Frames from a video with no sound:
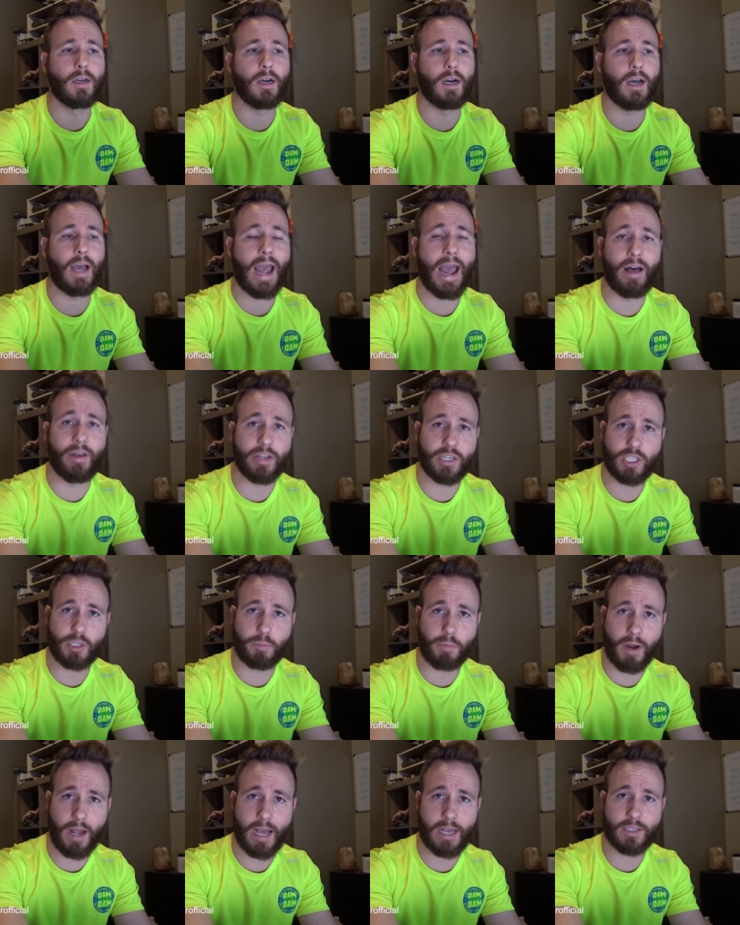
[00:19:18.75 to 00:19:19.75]

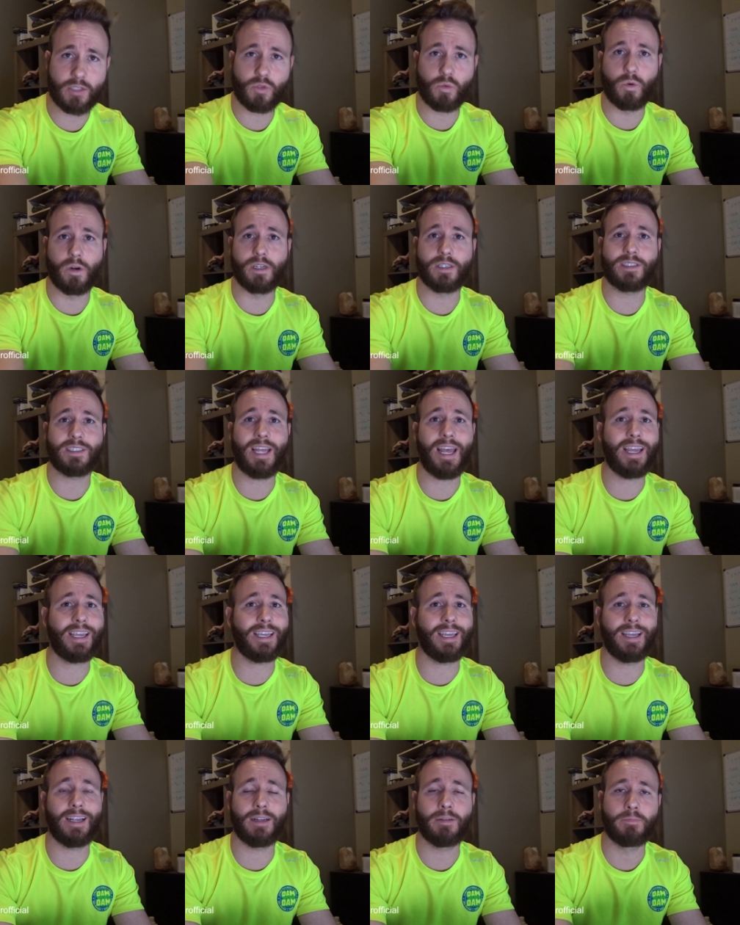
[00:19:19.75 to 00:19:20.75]
AliExpress, where it's
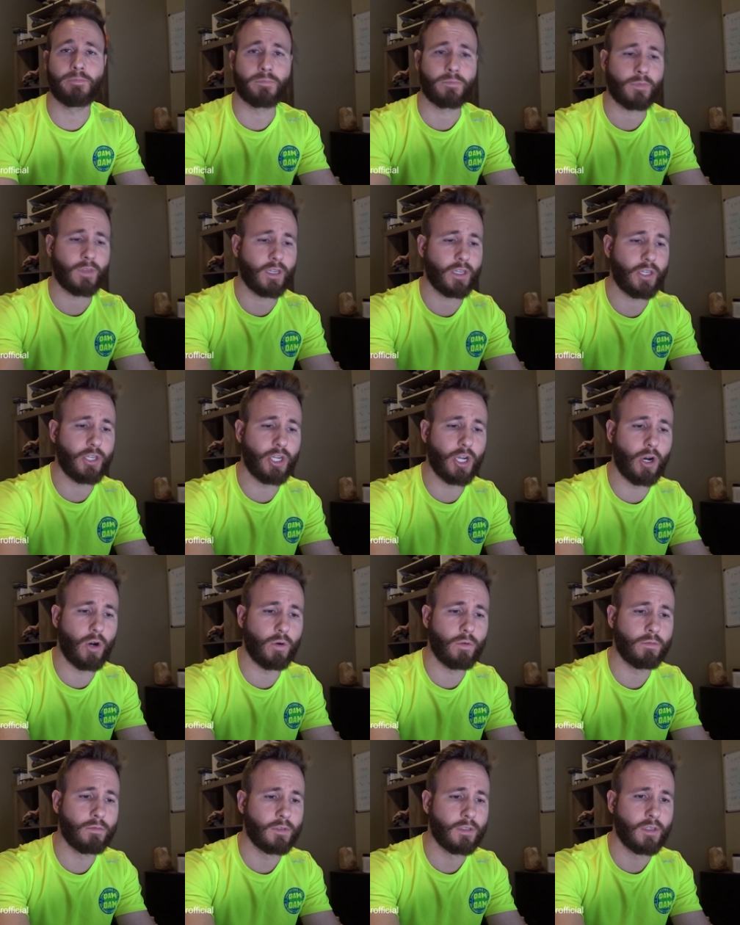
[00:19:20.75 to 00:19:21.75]
taking
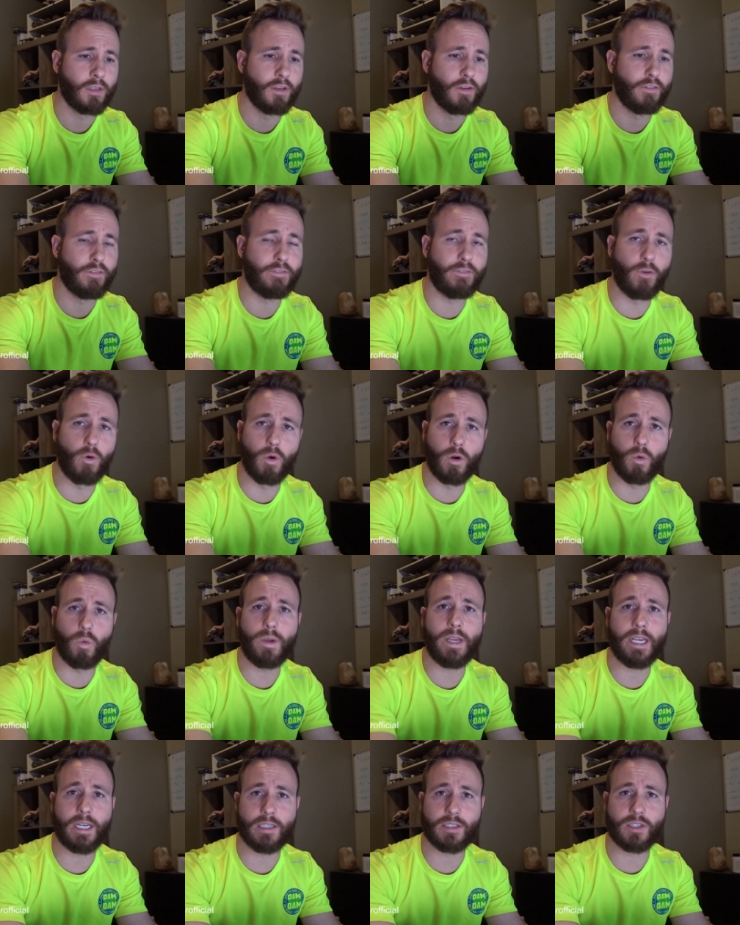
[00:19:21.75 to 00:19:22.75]
4
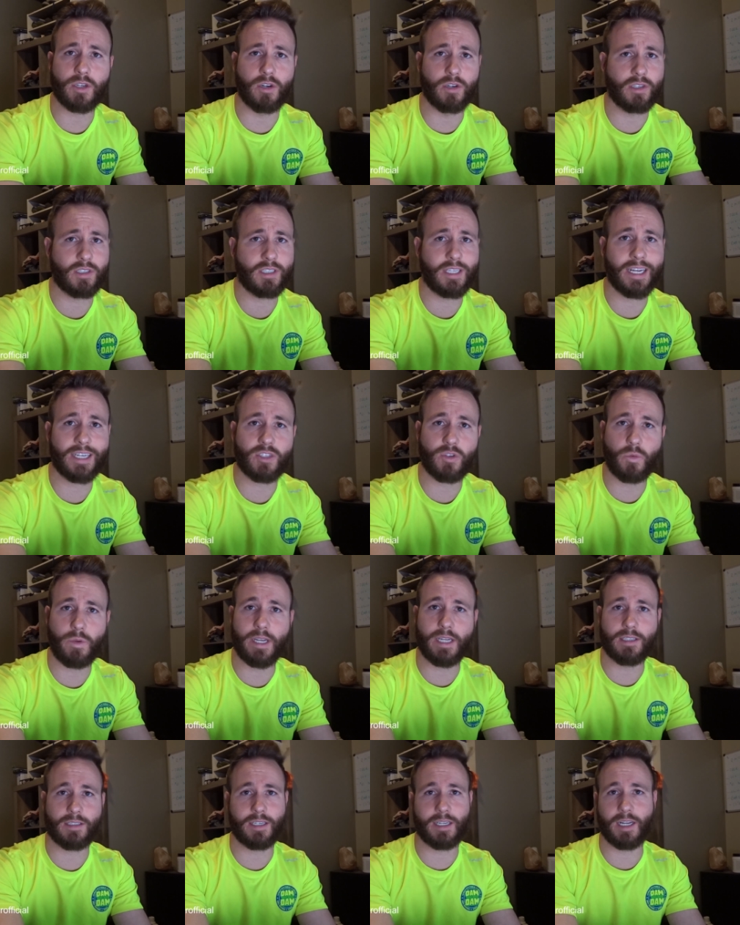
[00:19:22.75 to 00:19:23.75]
weeks or 6
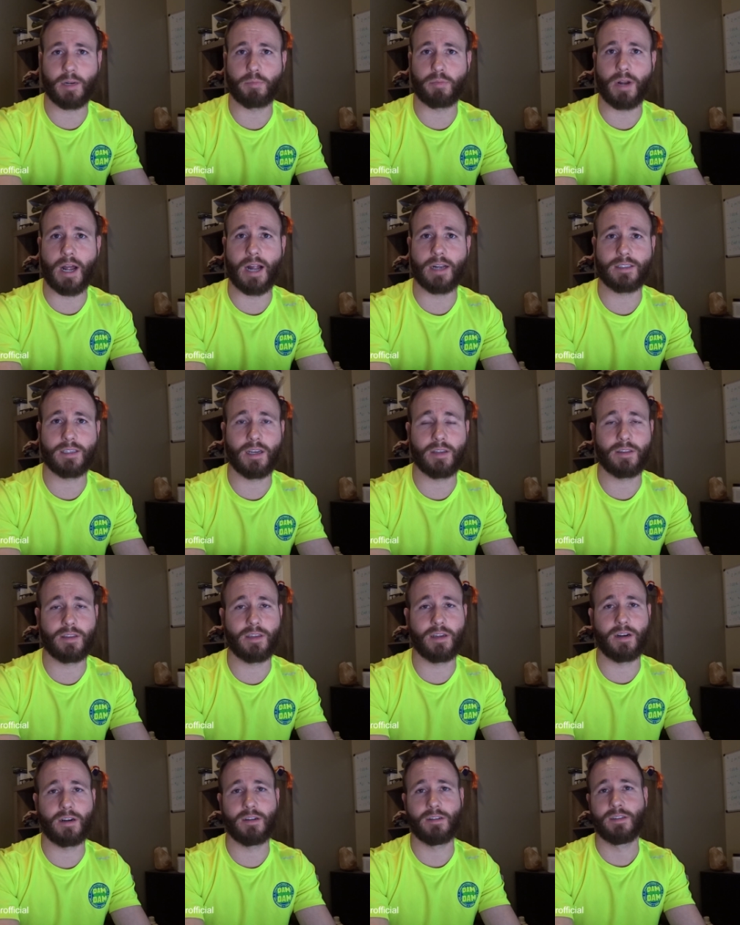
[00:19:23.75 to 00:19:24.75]
weeks to get a product out
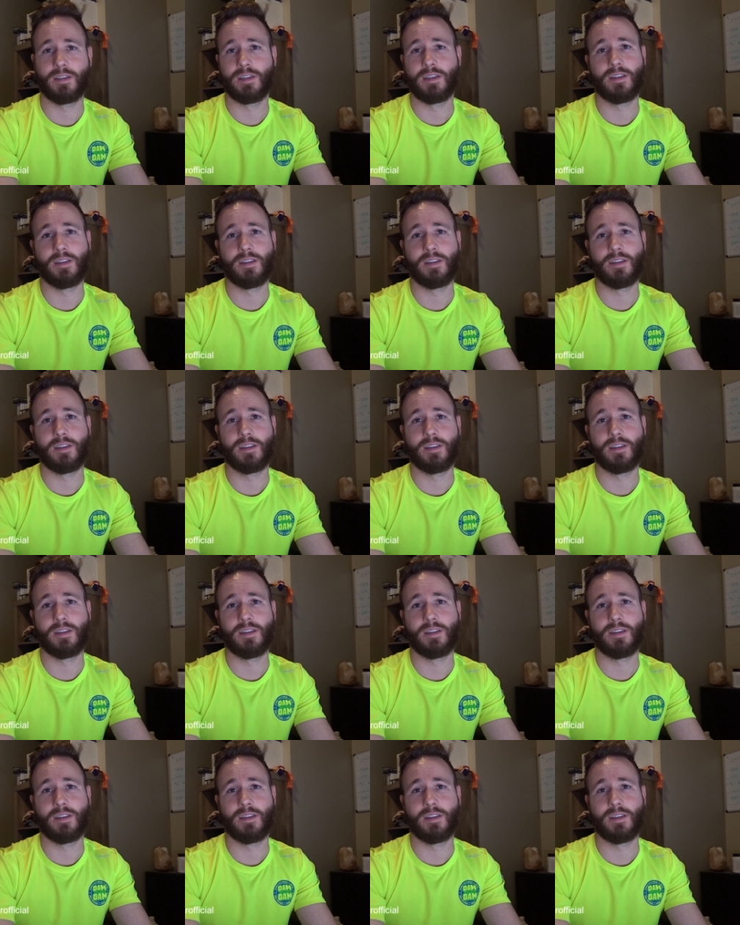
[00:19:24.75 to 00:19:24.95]
there,